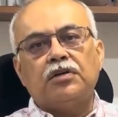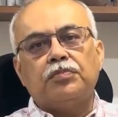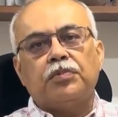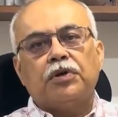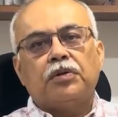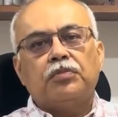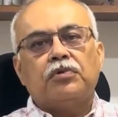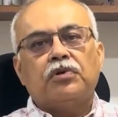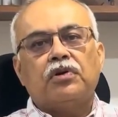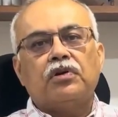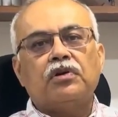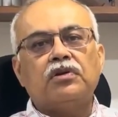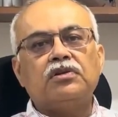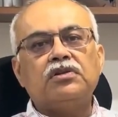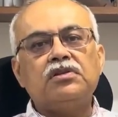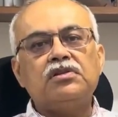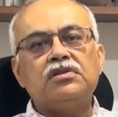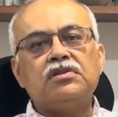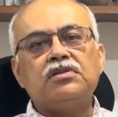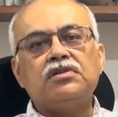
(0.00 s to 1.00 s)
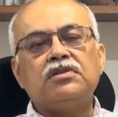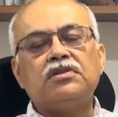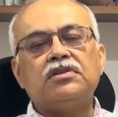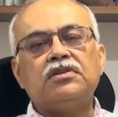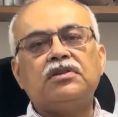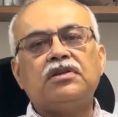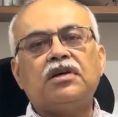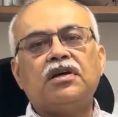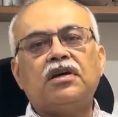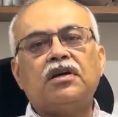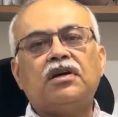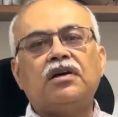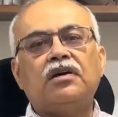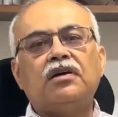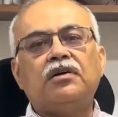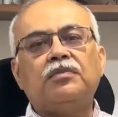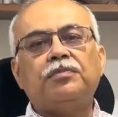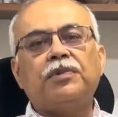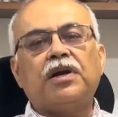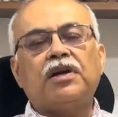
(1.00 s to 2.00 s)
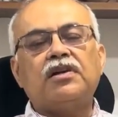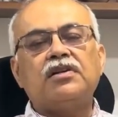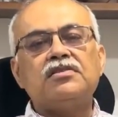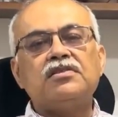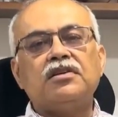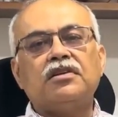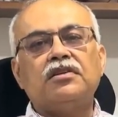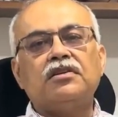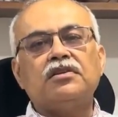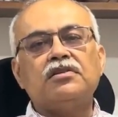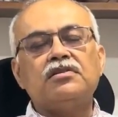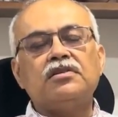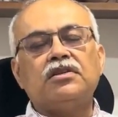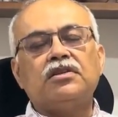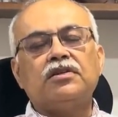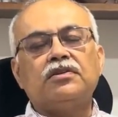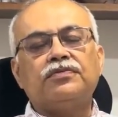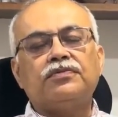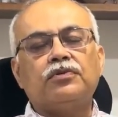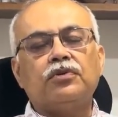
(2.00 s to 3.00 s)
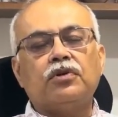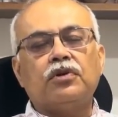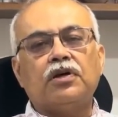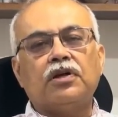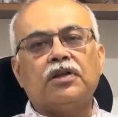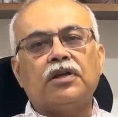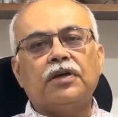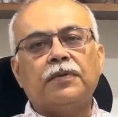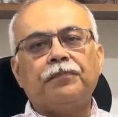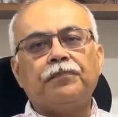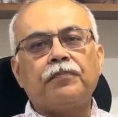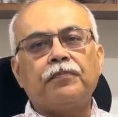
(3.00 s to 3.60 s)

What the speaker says: pulmonologist, practicing in the city of Kolkata.